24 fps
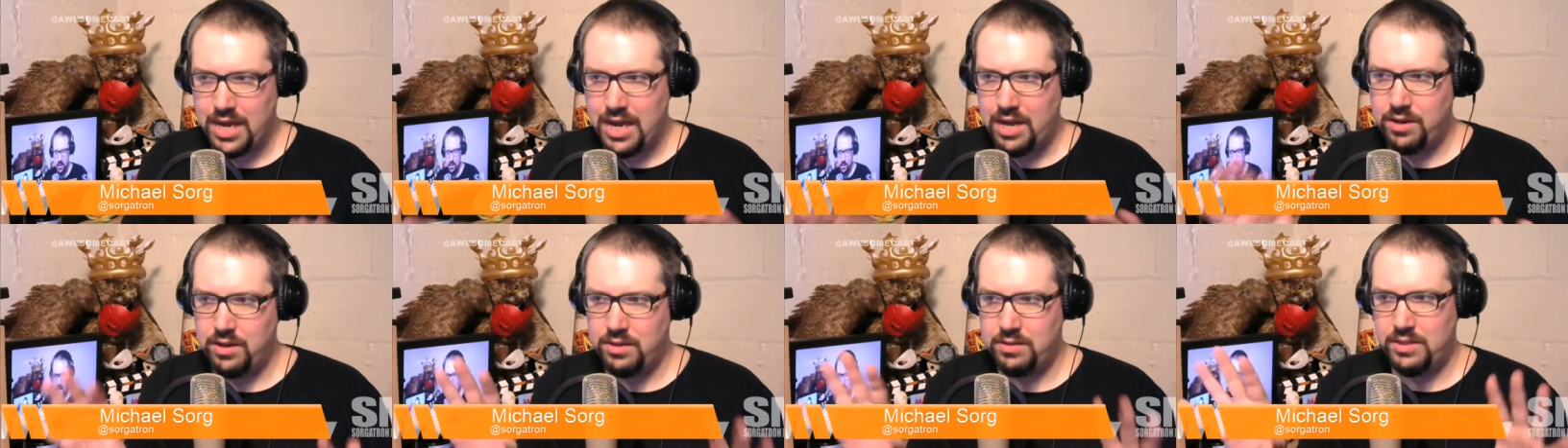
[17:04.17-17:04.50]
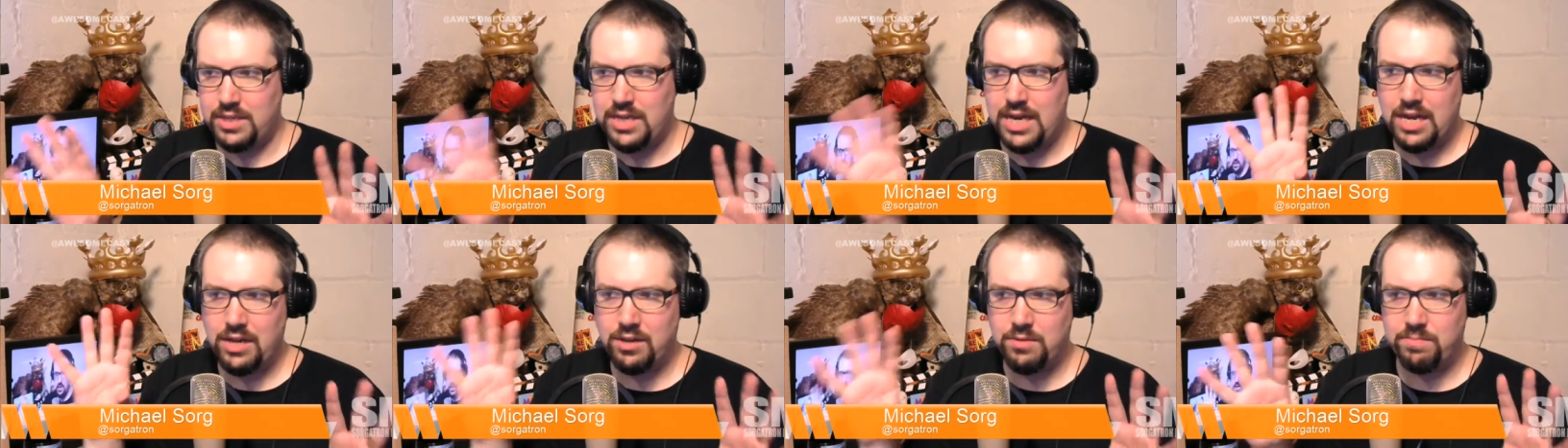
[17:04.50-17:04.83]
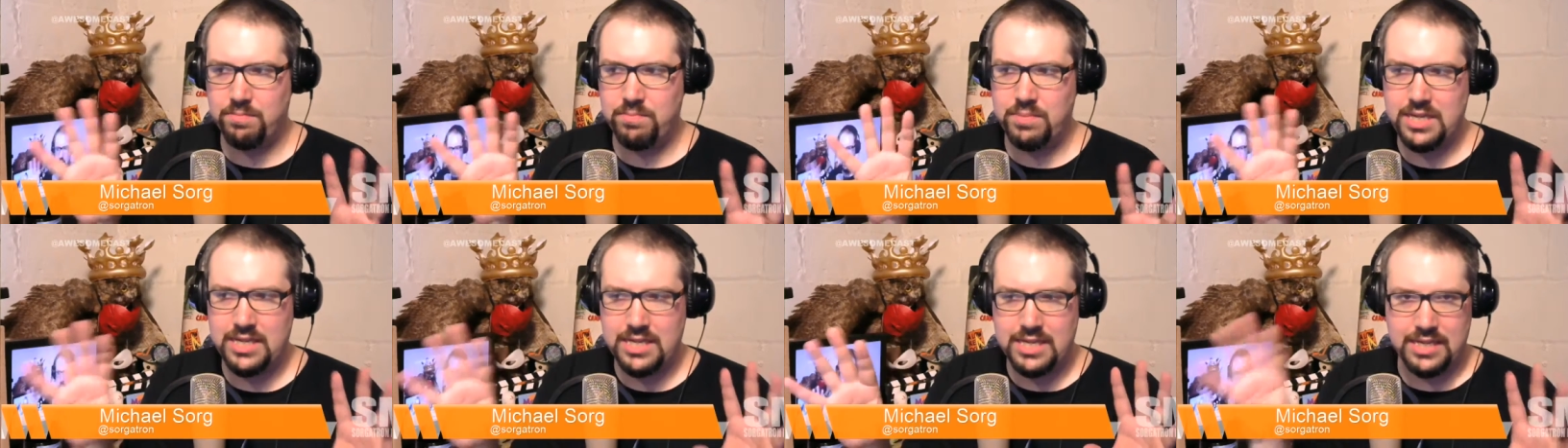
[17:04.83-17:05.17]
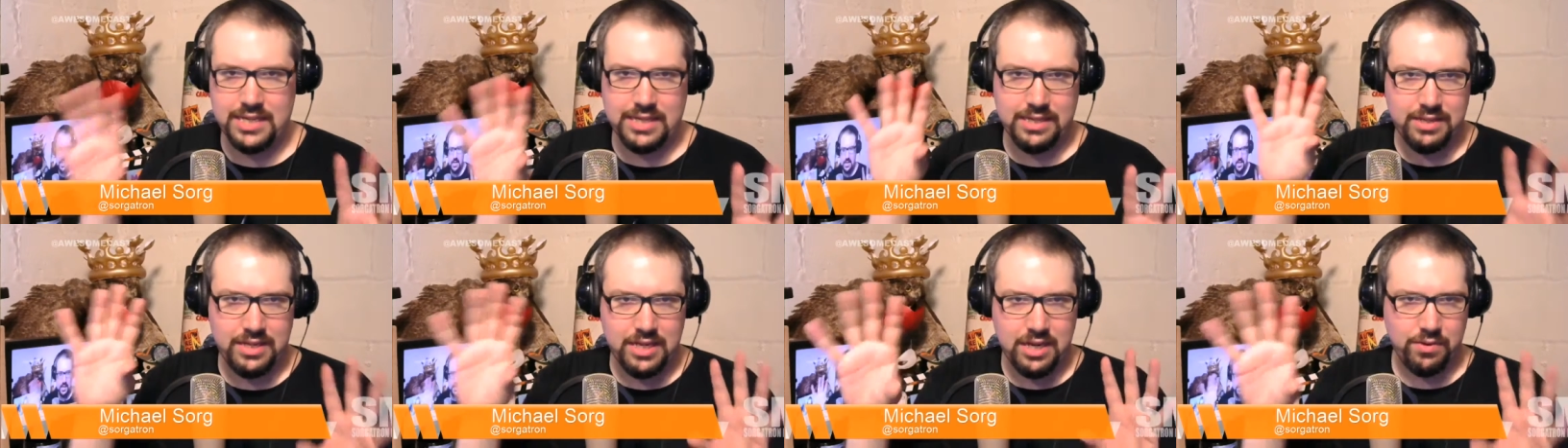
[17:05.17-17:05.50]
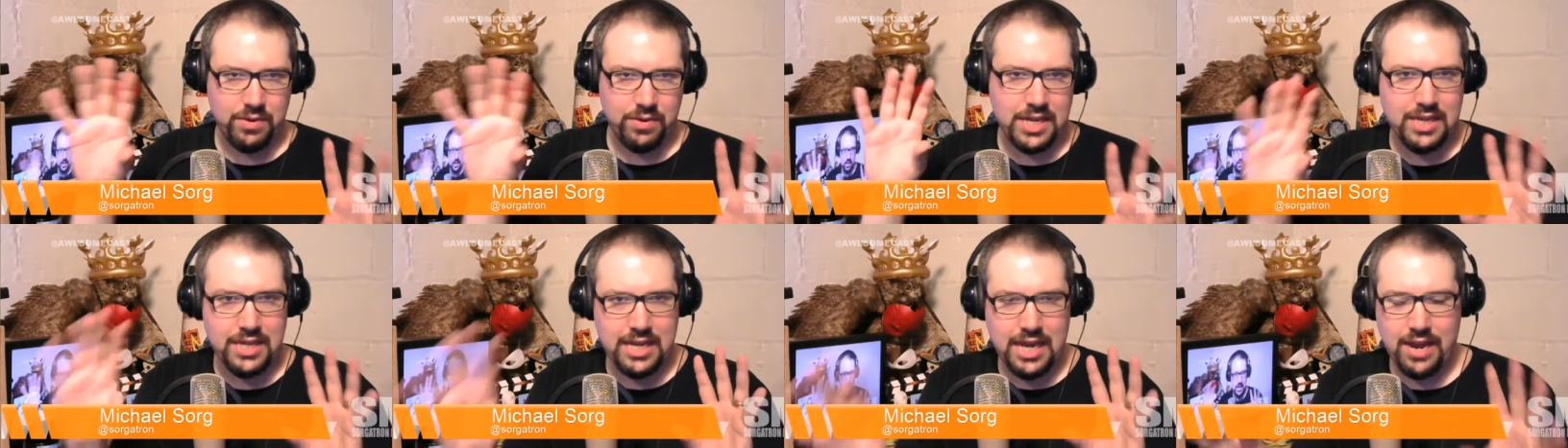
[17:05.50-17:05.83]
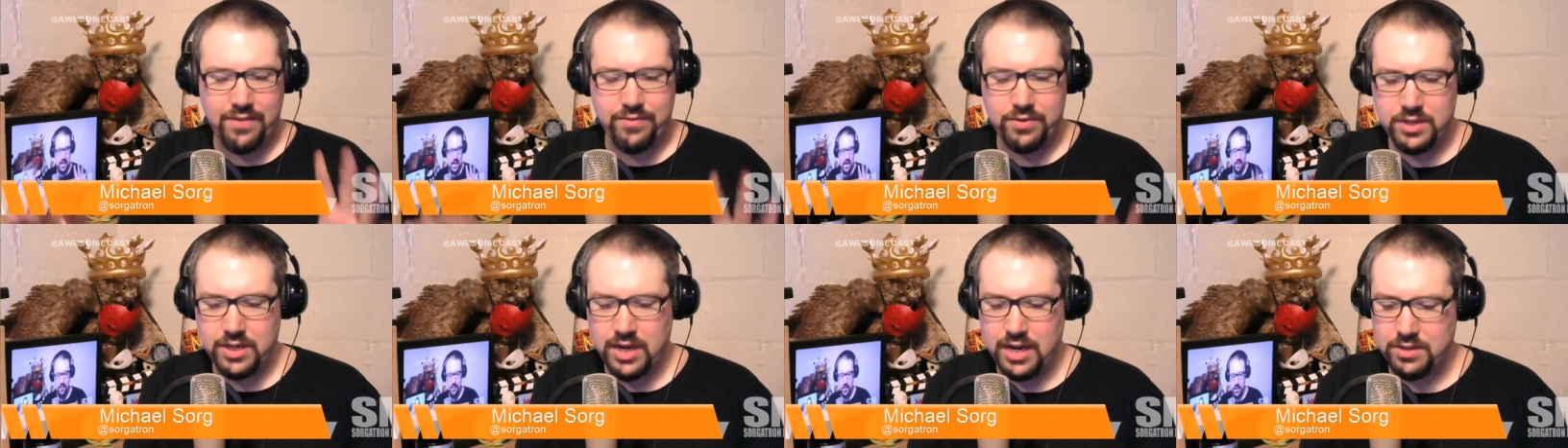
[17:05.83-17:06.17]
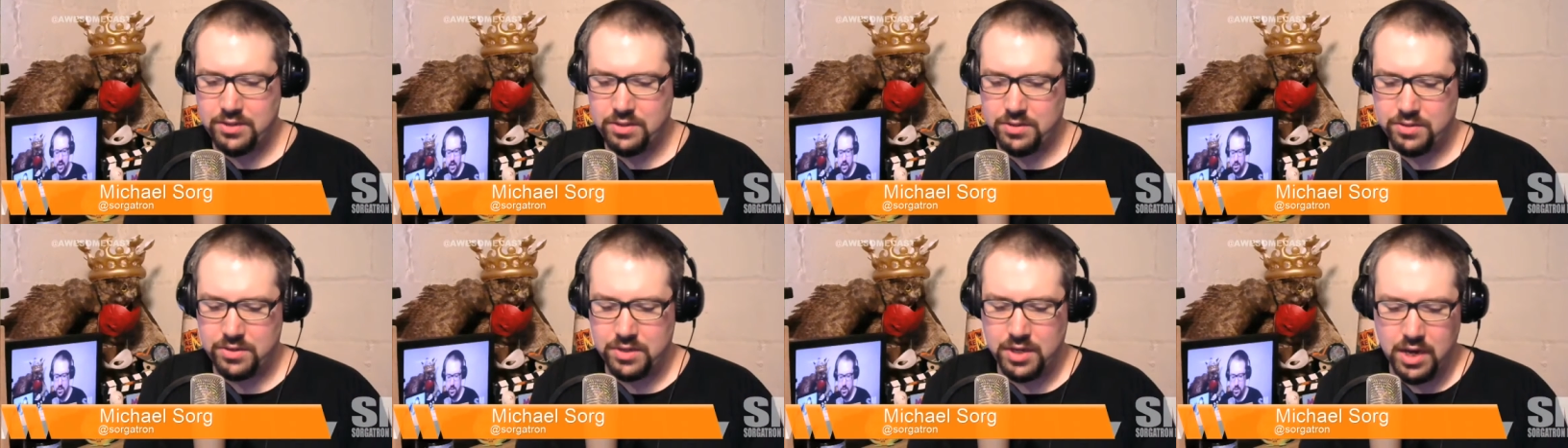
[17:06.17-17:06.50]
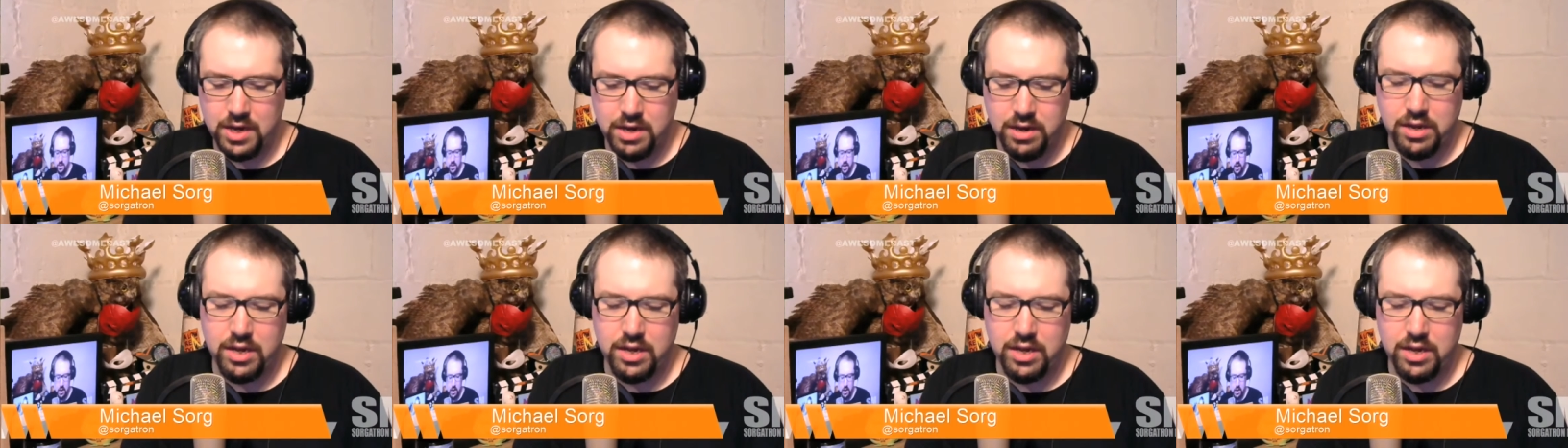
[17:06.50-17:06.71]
how to be get the advertisers